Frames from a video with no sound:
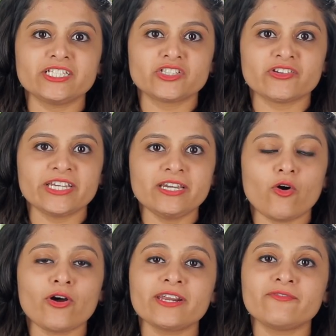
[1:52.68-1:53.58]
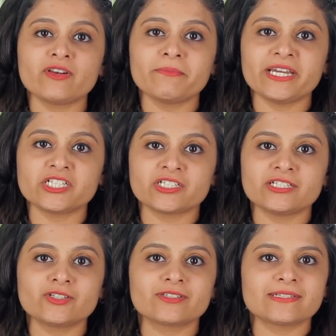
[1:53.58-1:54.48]
injury or
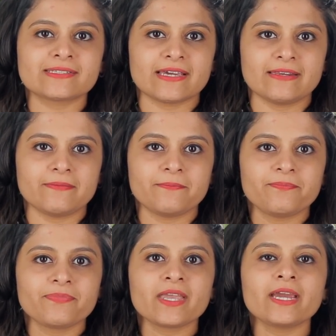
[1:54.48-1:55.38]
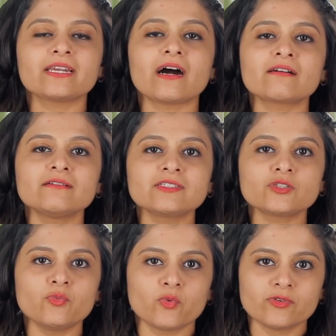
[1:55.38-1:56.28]
inflammation to the skin. It occurs
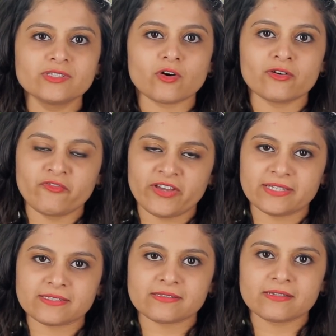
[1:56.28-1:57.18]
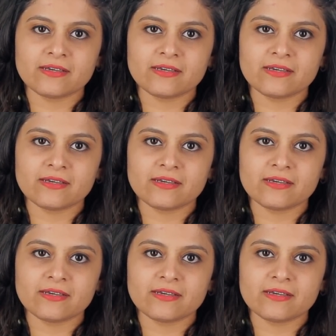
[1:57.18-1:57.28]
to wounds on face.